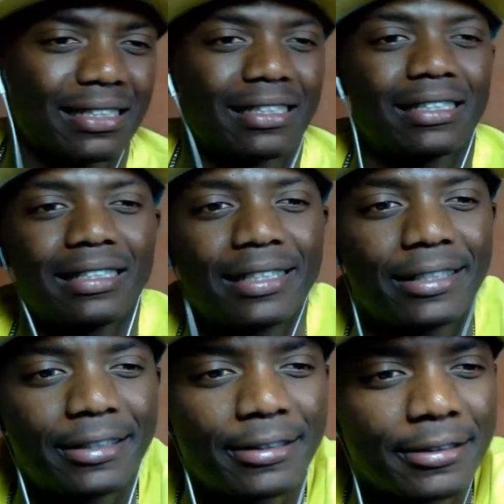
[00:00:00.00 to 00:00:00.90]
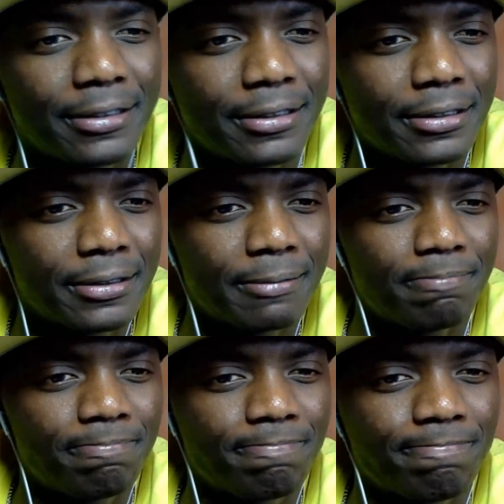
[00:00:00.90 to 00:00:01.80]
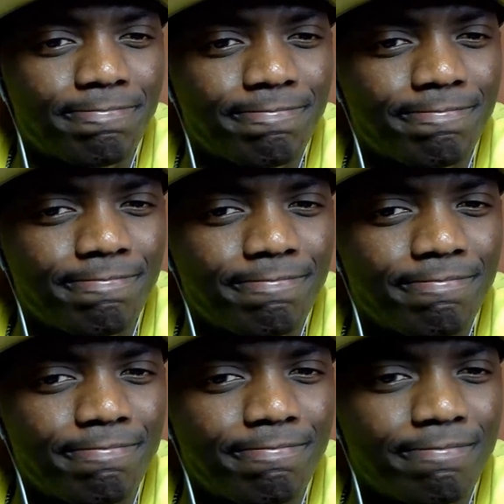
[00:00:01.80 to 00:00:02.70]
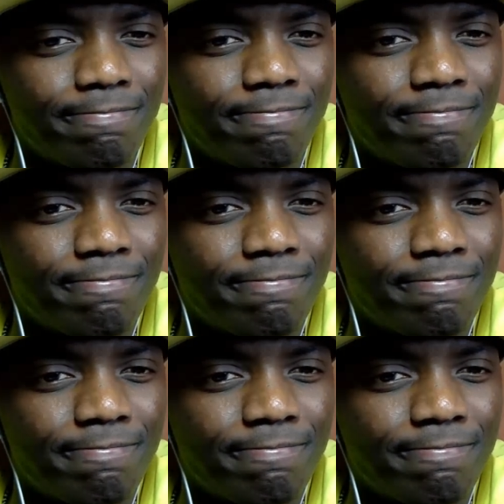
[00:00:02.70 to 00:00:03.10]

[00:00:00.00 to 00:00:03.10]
No one is speaking in this clip.